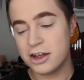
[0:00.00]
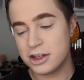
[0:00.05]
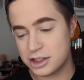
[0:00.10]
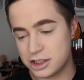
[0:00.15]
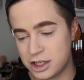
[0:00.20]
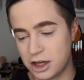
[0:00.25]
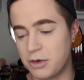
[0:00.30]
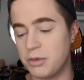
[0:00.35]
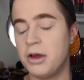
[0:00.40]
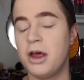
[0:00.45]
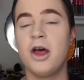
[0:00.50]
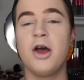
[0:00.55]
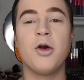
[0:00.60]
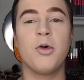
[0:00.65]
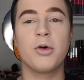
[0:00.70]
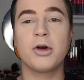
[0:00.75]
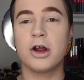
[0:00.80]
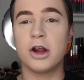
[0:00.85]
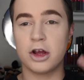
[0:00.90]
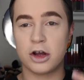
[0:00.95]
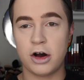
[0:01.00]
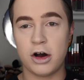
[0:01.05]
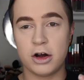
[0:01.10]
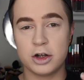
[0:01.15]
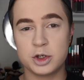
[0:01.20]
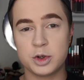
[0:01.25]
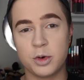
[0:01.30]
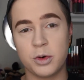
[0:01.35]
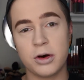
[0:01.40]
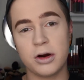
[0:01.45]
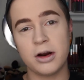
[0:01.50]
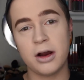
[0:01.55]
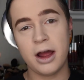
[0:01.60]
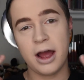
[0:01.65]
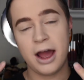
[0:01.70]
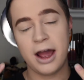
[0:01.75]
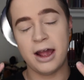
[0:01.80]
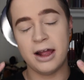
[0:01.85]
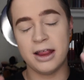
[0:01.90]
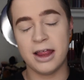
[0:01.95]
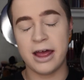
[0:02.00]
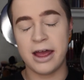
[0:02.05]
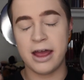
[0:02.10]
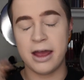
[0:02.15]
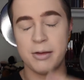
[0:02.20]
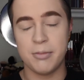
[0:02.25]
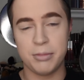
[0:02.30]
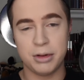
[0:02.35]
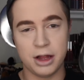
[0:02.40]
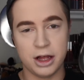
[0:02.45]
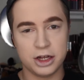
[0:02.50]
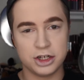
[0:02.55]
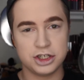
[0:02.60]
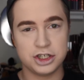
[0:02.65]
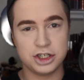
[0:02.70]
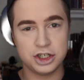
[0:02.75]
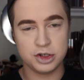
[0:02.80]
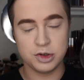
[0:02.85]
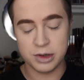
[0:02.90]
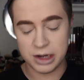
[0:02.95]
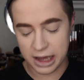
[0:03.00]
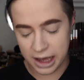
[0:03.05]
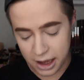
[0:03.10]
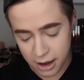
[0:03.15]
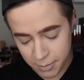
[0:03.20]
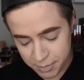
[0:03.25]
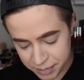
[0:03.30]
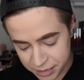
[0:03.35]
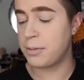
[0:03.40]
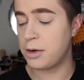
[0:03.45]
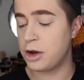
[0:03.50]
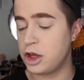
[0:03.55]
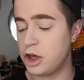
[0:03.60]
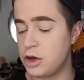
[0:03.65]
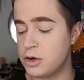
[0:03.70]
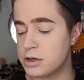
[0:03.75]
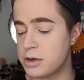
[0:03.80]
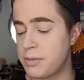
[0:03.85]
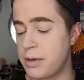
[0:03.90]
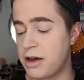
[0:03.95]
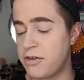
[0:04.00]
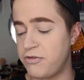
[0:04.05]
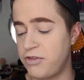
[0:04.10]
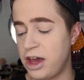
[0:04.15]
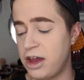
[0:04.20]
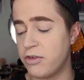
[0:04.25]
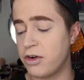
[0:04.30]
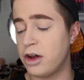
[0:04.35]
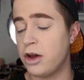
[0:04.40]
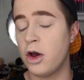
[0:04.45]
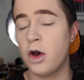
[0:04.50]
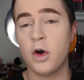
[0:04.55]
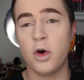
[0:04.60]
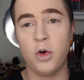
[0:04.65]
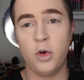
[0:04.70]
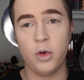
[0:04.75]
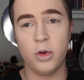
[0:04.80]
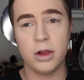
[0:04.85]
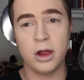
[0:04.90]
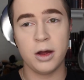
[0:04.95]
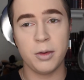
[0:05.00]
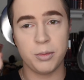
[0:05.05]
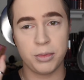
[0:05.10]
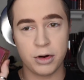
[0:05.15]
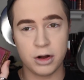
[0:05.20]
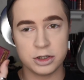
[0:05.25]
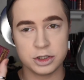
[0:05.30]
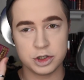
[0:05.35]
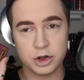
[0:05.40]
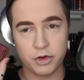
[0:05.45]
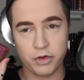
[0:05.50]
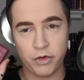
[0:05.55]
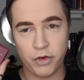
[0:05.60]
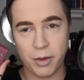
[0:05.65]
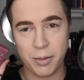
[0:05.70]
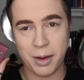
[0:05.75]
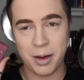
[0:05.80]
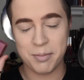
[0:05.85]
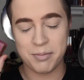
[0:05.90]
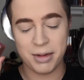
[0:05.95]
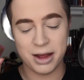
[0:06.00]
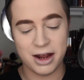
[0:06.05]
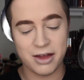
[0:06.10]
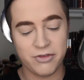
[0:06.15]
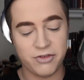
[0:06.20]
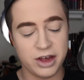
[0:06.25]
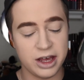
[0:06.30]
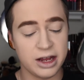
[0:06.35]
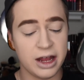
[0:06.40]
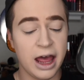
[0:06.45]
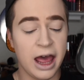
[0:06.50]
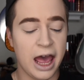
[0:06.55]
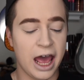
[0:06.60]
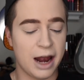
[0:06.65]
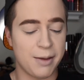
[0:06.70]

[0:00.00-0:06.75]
So we're going to contour, highlight, and blush today. I'm going to use my favorite Hoola bronzer from Benefit.